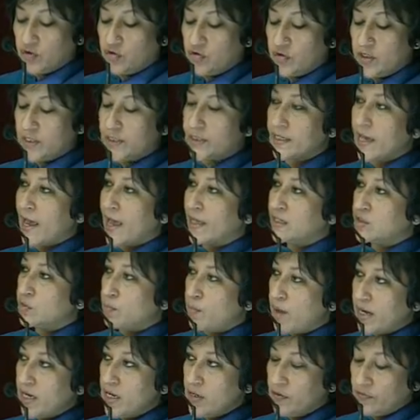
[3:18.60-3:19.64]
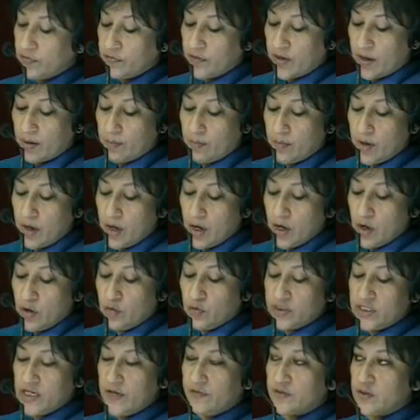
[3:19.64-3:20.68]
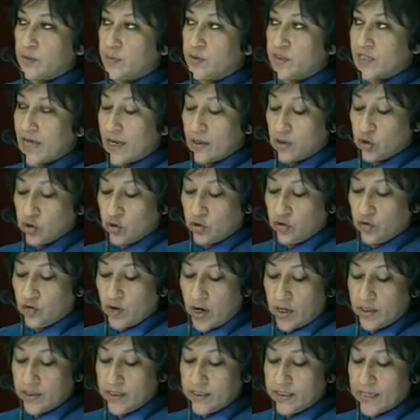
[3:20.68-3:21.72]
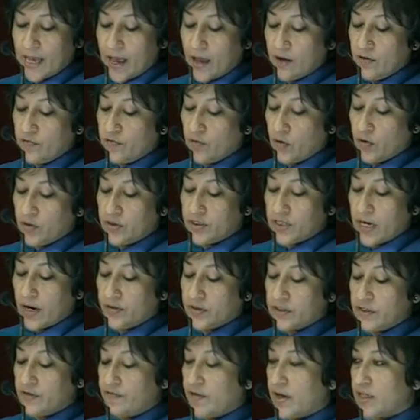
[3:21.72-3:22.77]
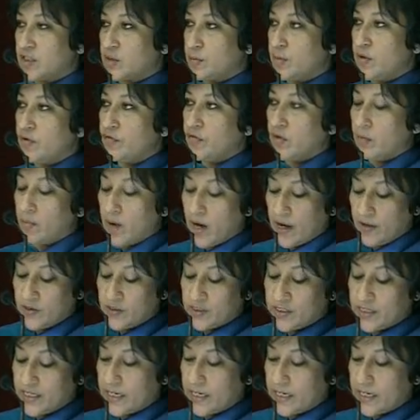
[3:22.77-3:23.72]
countries, and many of them receive substantial grants and foreign direct investment from other